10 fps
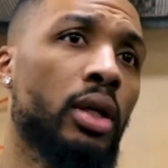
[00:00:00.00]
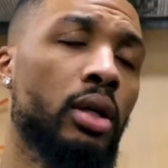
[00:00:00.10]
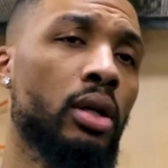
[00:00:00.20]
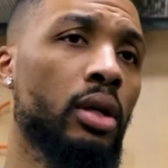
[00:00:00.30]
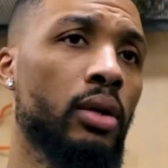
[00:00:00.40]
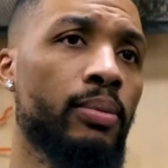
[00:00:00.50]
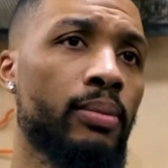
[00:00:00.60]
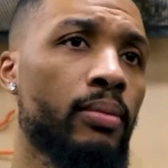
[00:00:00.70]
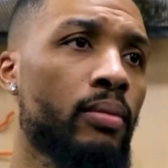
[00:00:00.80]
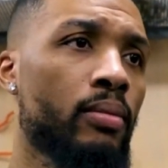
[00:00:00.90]
And
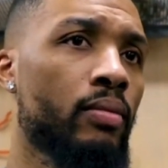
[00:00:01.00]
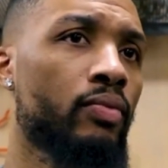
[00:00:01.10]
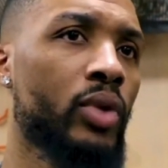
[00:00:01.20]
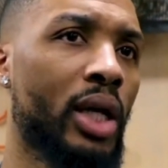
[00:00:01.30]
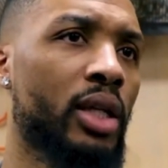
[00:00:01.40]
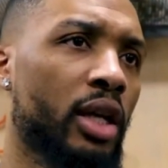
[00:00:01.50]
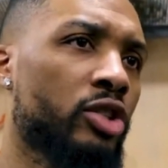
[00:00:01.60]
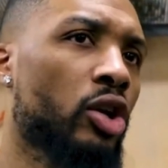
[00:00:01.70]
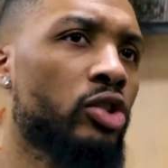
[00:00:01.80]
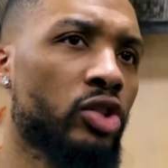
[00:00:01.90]
um, I think
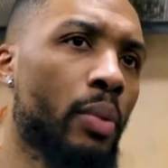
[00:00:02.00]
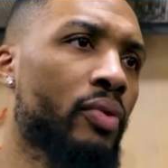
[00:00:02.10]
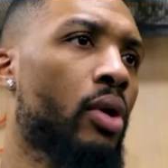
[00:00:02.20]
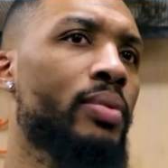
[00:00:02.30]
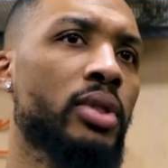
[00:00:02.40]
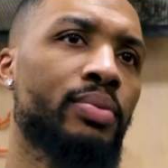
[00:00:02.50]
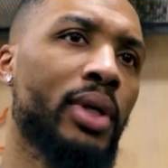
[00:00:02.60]
it shows in our performances,